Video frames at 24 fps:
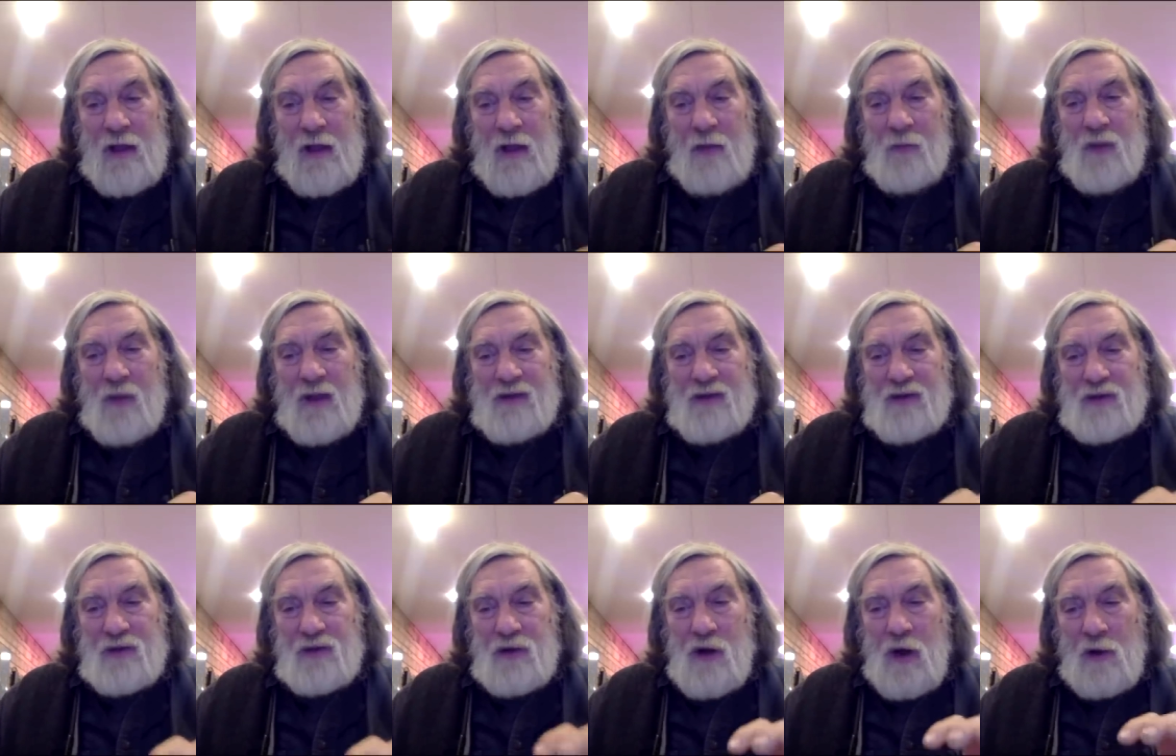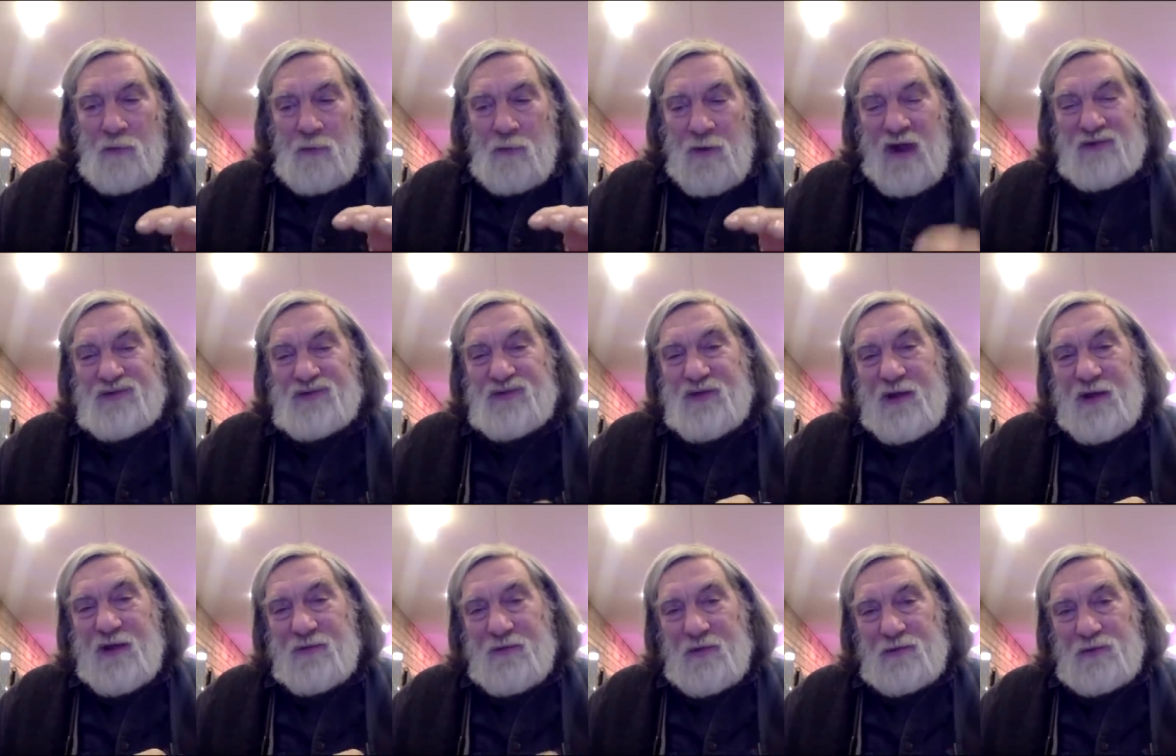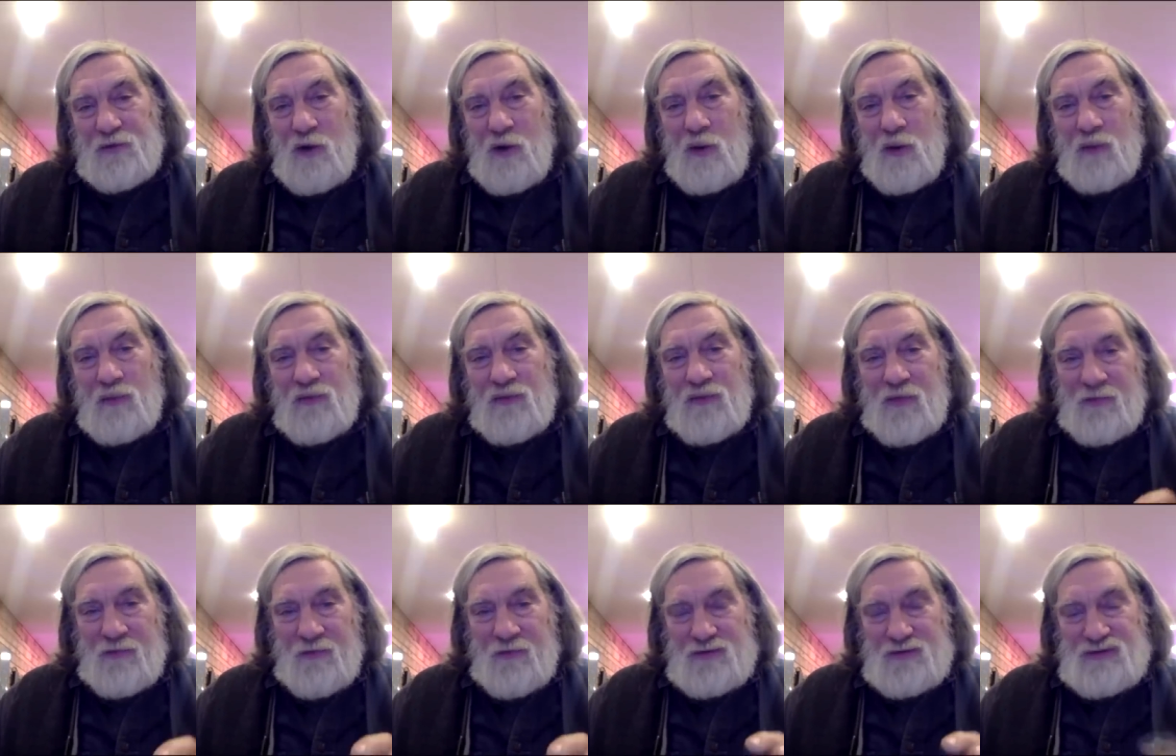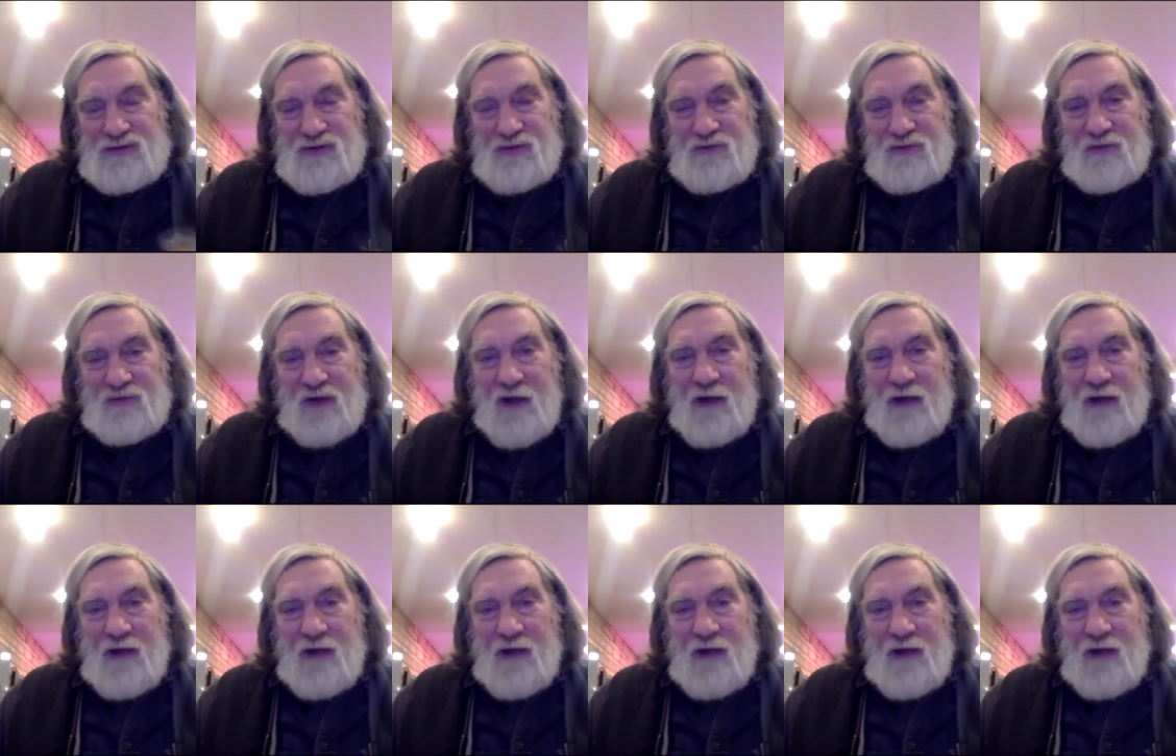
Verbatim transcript: uh, but you're arresting the growth in the